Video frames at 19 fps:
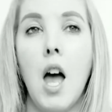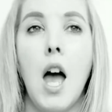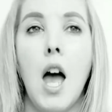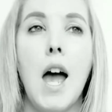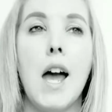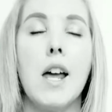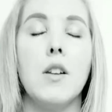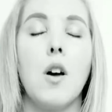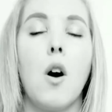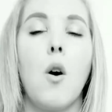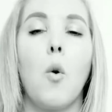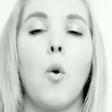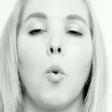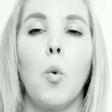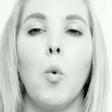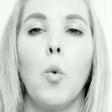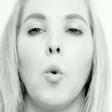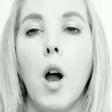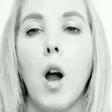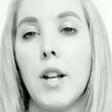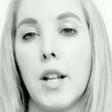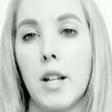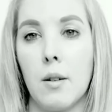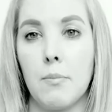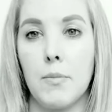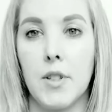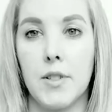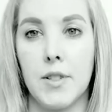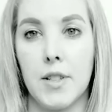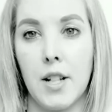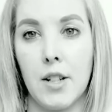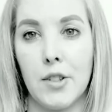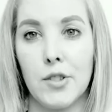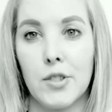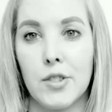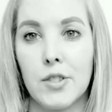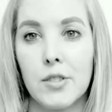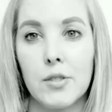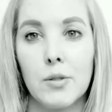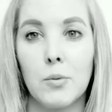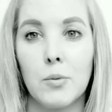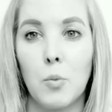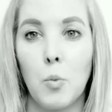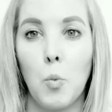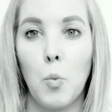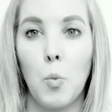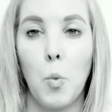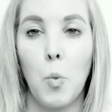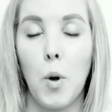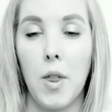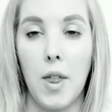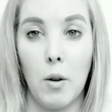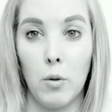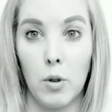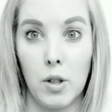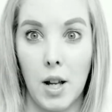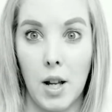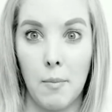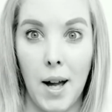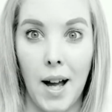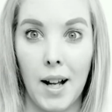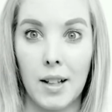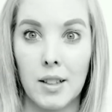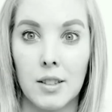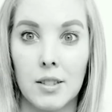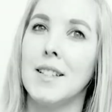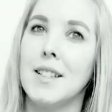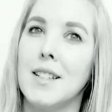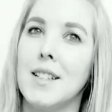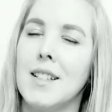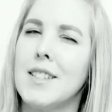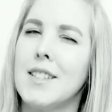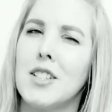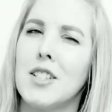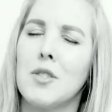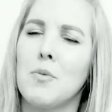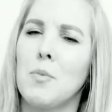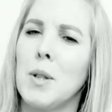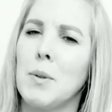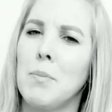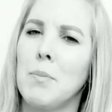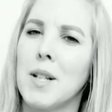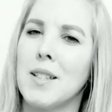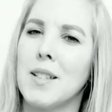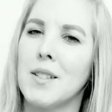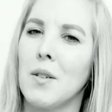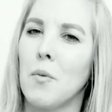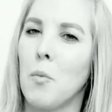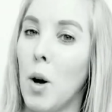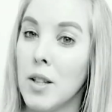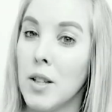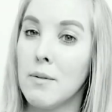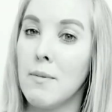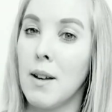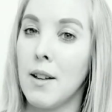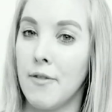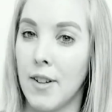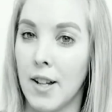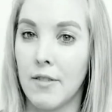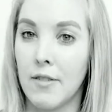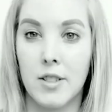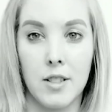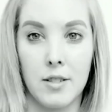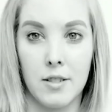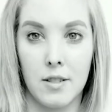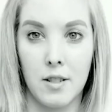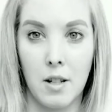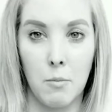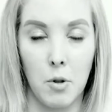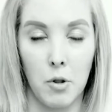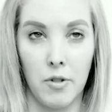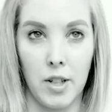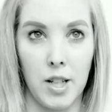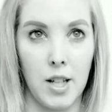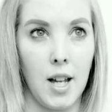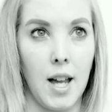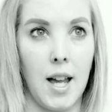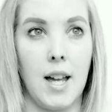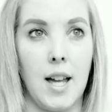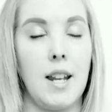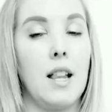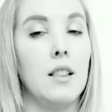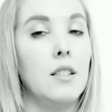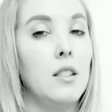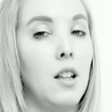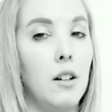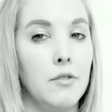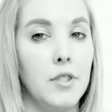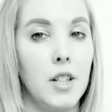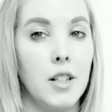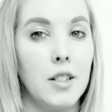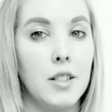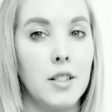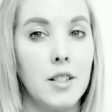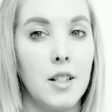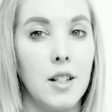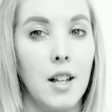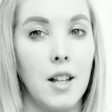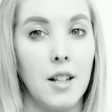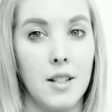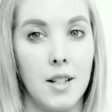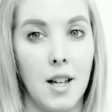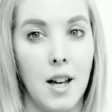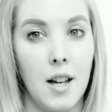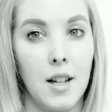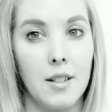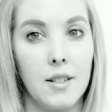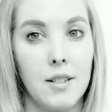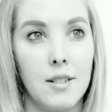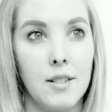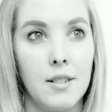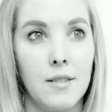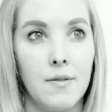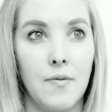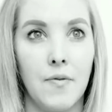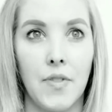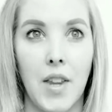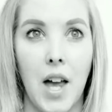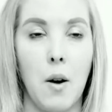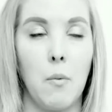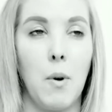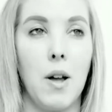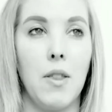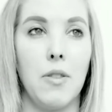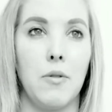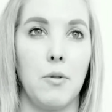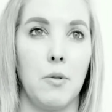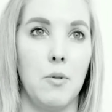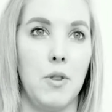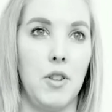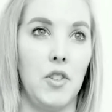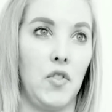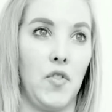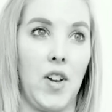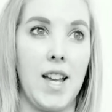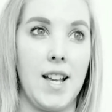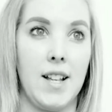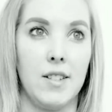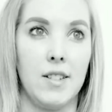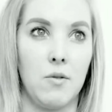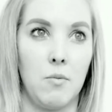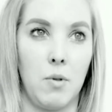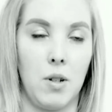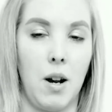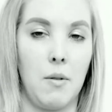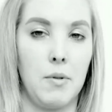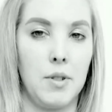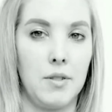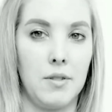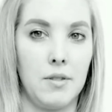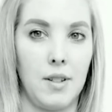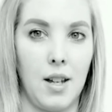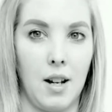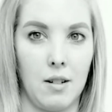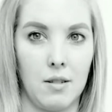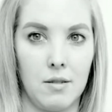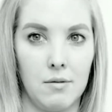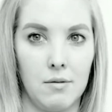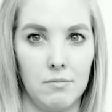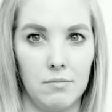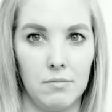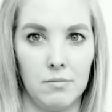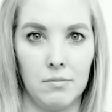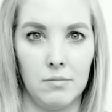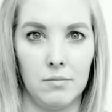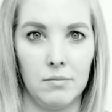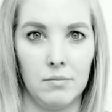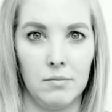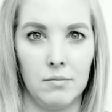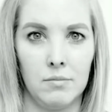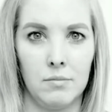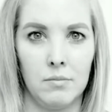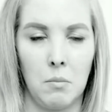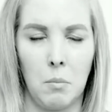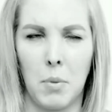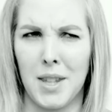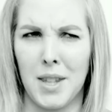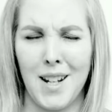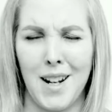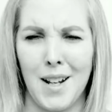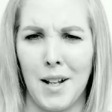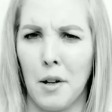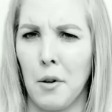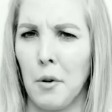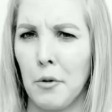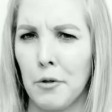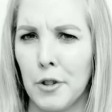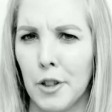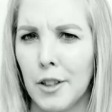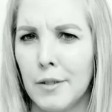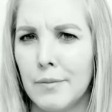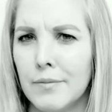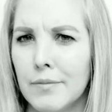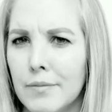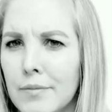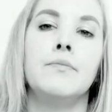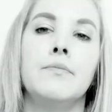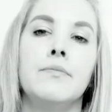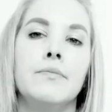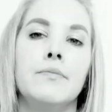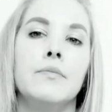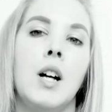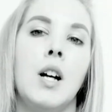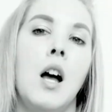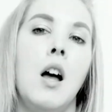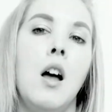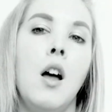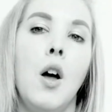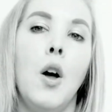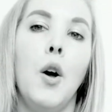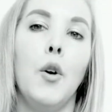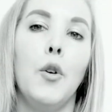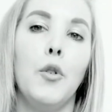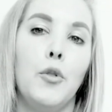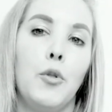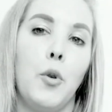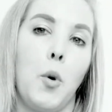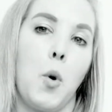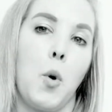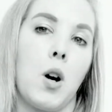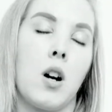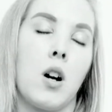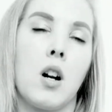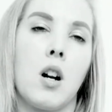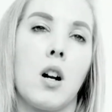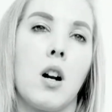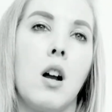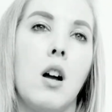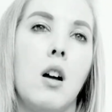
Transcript: and running up the stairs without looking back. It's just weird because it was my favorite Disney movie and I loved it, and yet I went through this phase where I was scared. But then I got over it. For